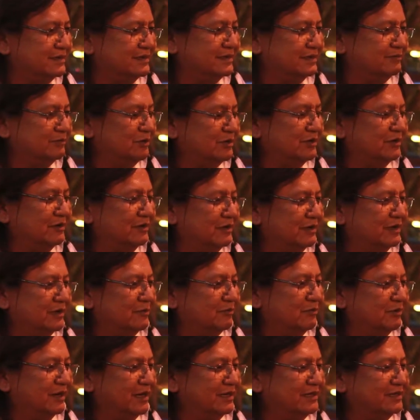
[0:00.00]
and put a lot
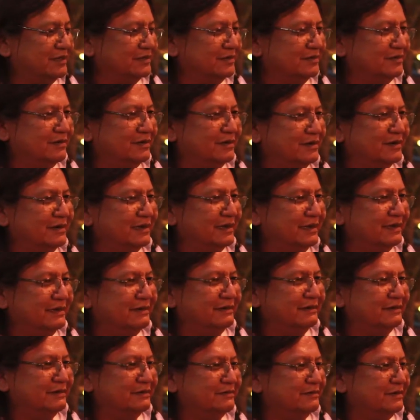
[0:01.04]
of pressure on
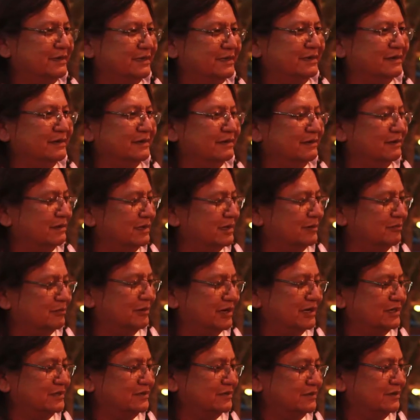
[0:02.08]
industry and a lot of
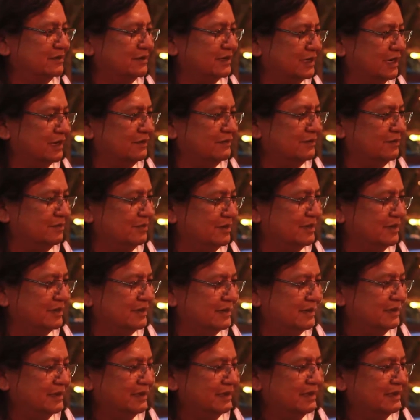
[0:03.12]
pressure on government
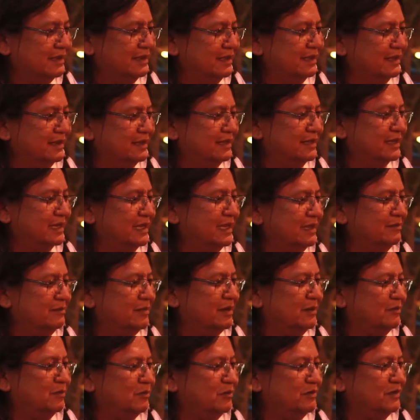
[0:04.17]
to come
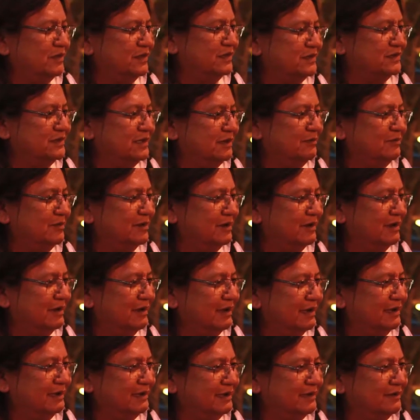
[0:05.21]
up with some
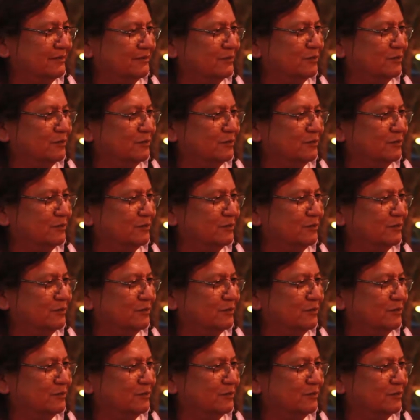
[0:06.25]
kind of